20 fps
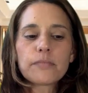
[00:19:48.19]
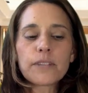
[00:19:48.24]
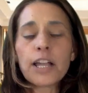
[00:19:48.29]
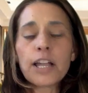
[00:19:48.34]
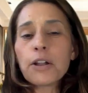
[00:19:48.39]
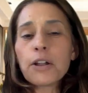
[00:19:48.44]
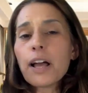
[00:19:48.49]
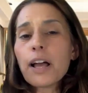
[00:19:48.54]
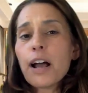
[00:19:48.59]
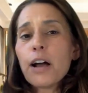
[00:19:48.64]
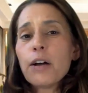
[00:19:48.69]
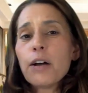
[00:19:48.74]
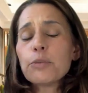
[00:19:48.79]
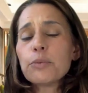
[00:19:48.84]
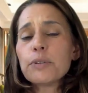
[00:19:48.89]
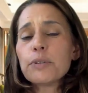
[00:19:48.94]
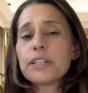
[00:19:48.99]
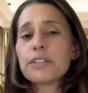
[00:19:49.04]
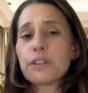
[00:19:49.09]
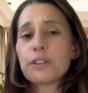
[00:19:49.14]
And how do
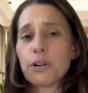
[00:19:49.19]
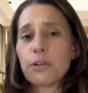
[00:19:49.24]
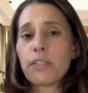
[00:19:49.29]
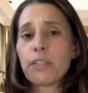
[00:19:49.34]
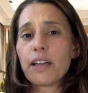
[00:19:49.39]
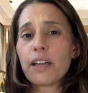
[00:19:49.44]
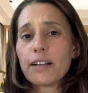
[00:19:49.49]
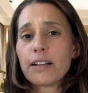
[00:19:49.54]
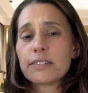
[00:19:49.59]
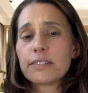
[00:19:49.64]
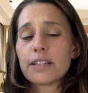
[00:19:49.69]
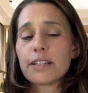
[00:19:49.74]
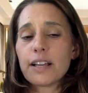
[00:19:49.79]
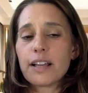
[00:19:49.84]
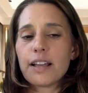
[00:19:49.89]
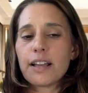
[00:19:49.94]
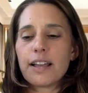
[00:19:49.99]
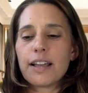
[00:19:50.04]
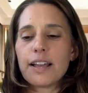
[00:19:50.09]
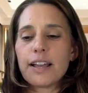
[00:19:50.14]
we know that?
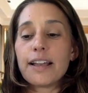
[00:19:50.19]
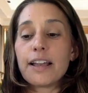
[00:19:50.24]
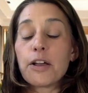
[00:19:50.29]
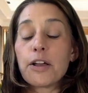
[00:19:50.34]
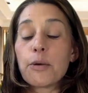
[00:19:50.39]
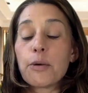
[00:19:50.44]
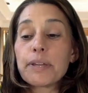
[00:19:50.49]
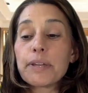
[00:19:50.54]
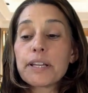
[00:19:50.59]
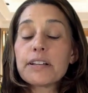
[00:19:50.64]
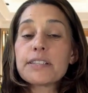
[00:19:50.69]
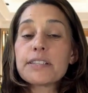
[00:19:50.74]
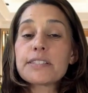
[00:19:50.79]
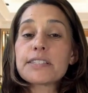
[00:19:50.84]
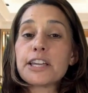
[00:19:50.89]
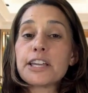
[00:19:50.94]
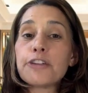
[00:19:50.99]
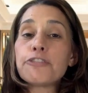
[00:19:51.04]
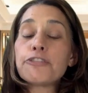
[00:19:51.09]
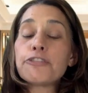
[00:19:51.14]
Because
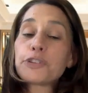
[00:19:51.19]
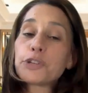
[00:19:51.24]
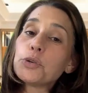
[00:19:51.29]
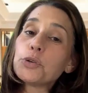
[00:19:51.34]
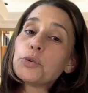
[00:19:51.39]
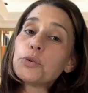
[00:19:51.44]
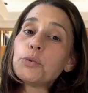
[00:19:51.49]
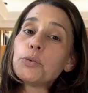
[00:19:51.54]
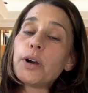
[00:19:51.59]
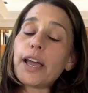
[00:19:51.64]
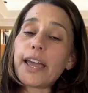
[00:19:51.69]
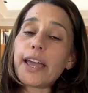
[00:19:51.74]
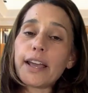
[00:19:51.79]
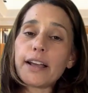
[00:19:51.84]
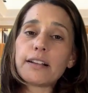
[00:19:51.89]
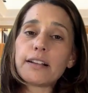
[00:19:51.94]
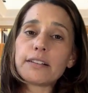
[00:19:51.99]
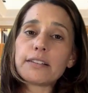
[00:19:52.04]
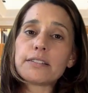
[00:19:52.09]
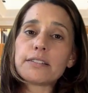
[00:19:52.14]
if you
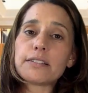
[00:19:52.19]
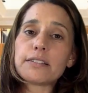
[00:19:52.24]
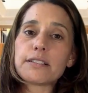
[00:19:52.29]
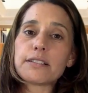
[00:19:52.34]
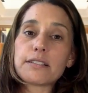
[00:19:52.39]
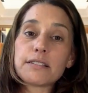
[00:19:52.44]
and